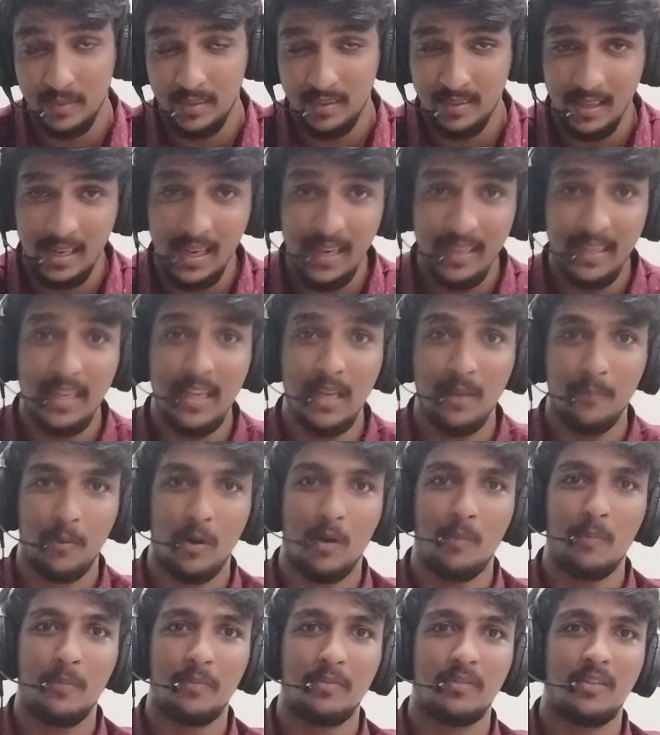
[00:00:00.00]
selecting a
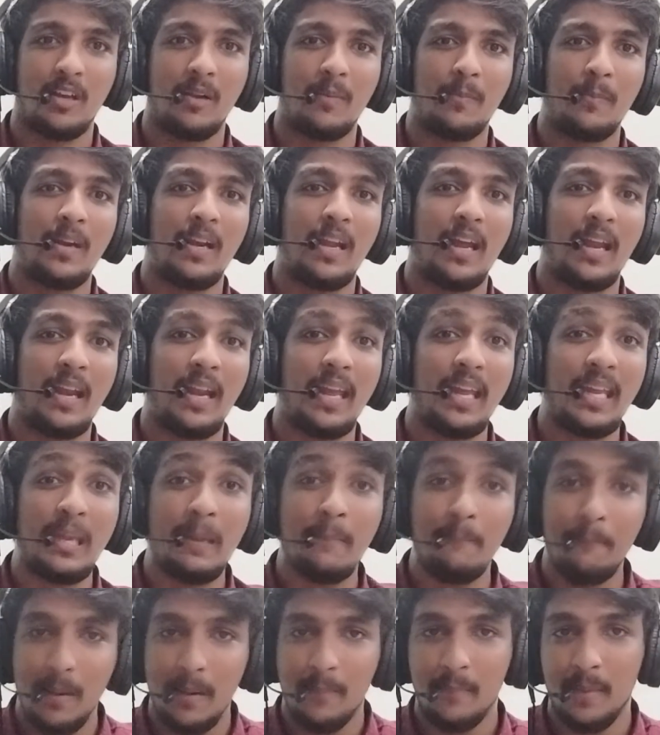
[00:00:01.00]
problem statement and
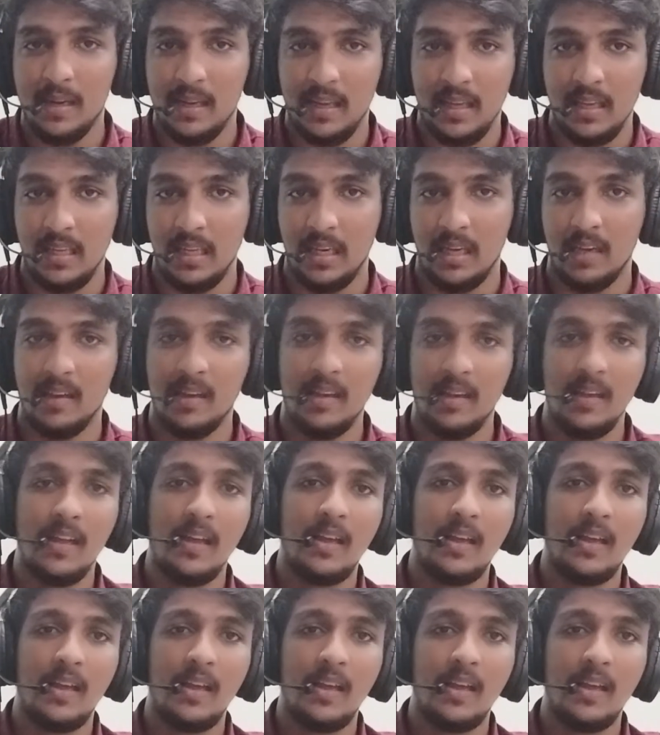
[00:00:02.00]
implementing it.